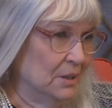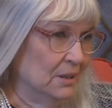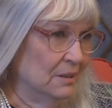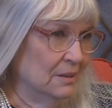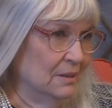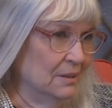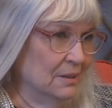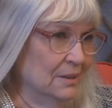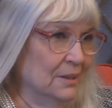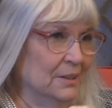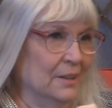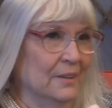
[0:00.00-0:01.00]
me.
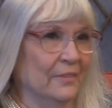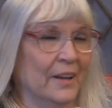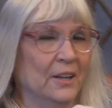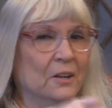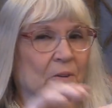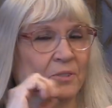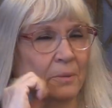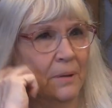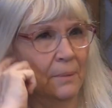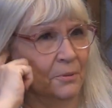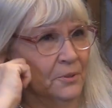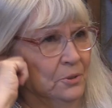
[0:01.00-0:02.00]
But, you know, some
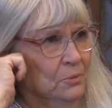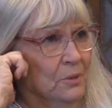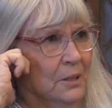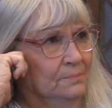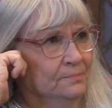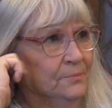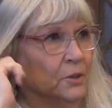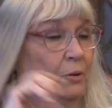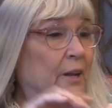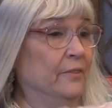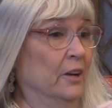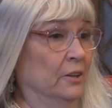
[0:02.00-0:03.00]
people do um, the
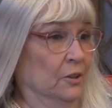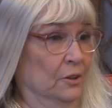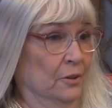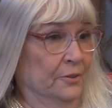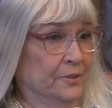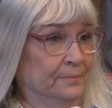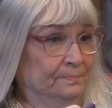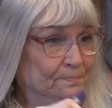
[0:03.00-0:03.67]
graveyard girls.